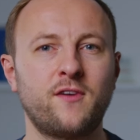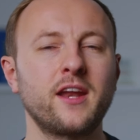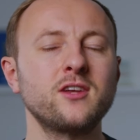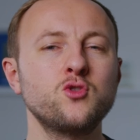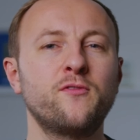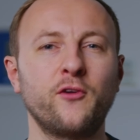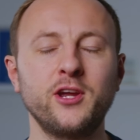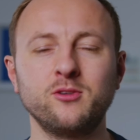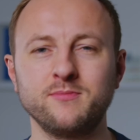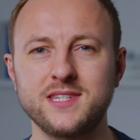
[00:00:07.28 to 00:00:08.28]
Financial
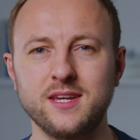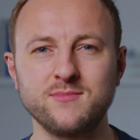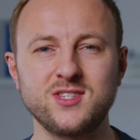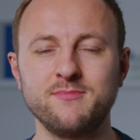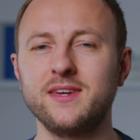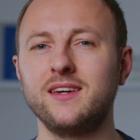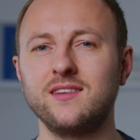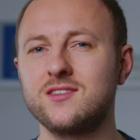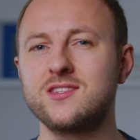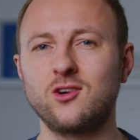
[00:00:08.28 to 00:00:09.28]
freedom seems to
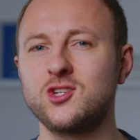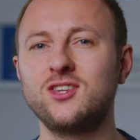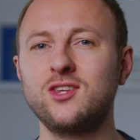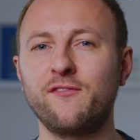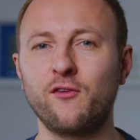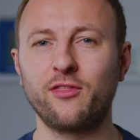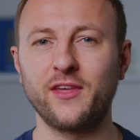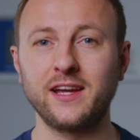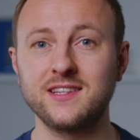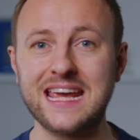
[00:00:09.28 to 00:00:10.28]
mean such a different
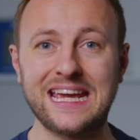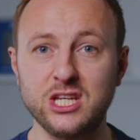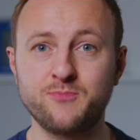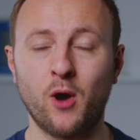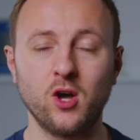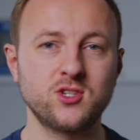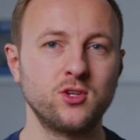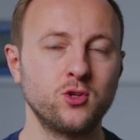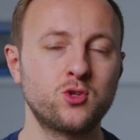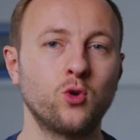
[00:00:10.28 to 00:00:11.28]
thing to each
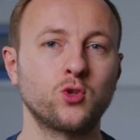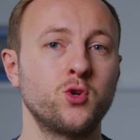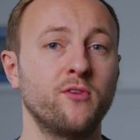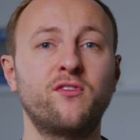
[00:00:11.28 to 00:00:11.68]
person you talk to.